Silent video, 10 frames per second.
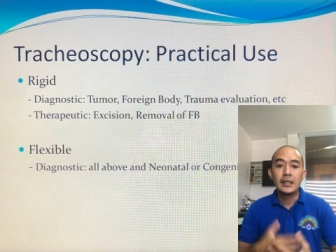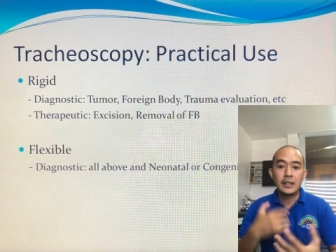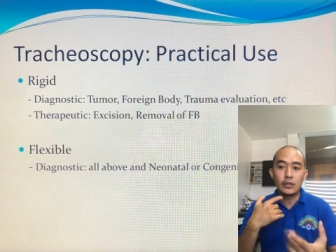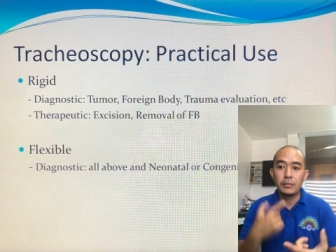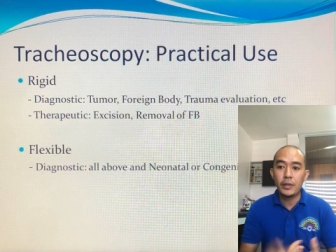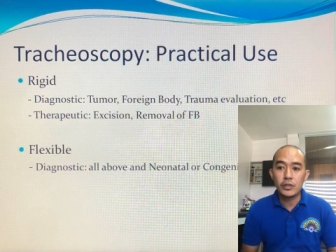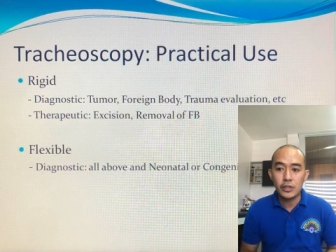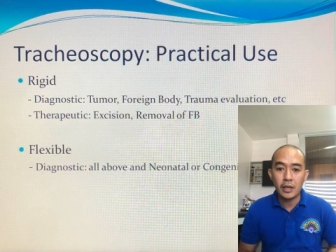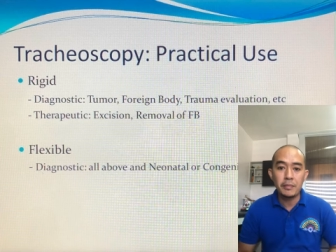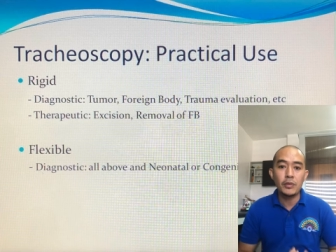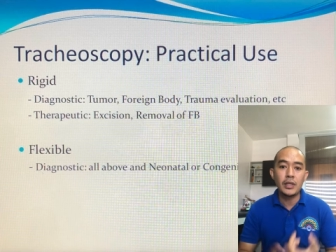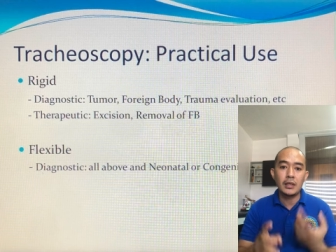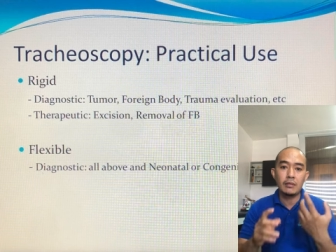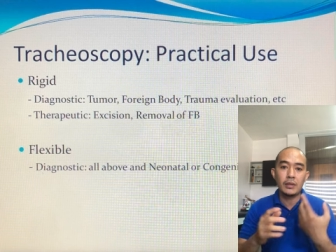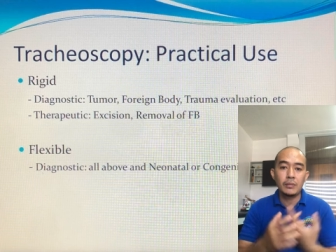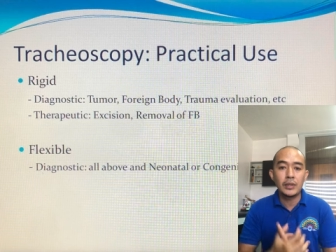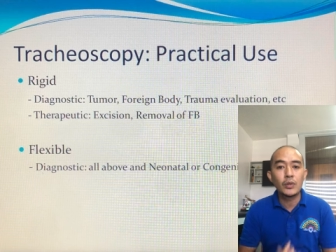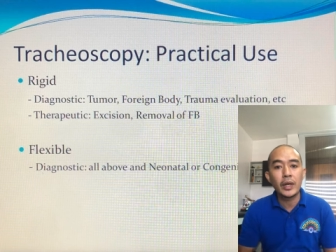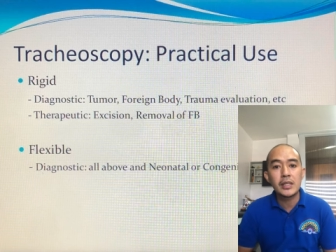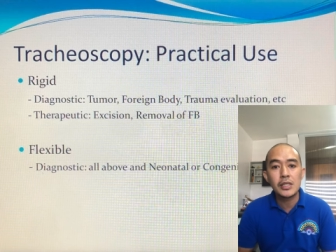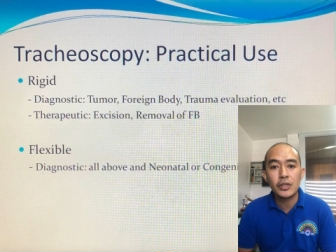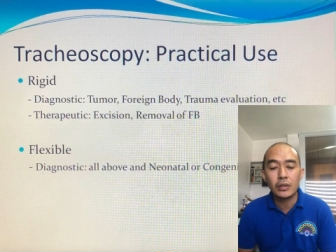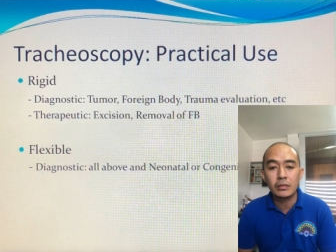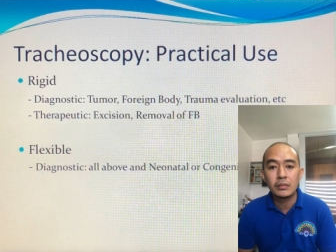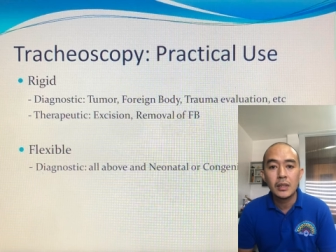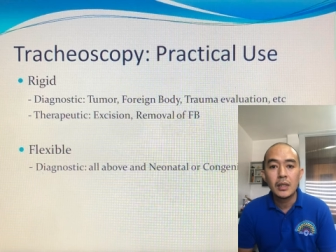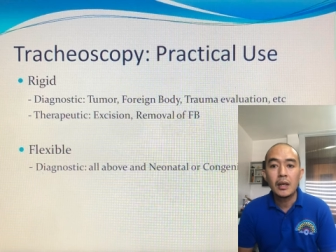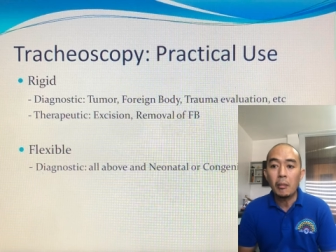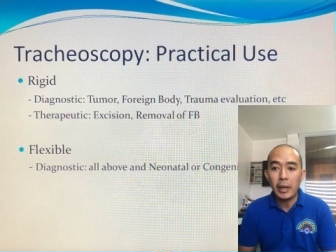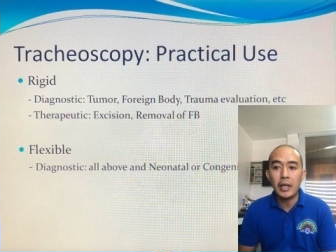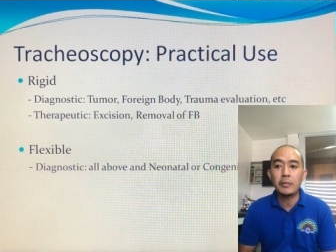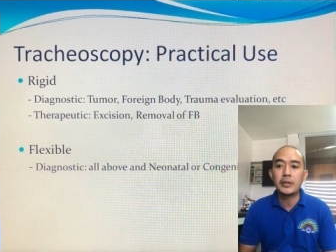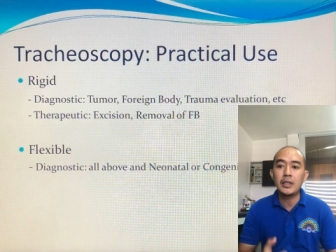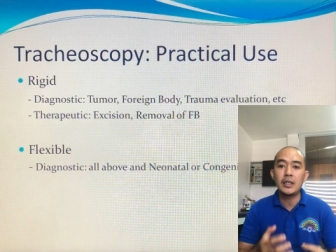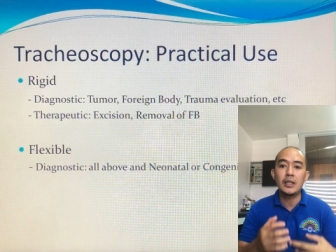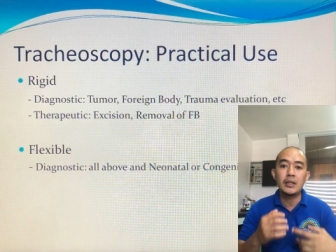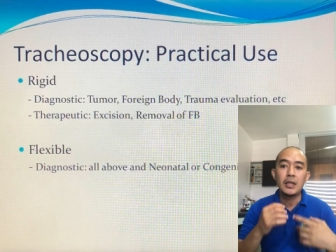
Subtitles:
It could be also therapeutic when we do excision biopsy,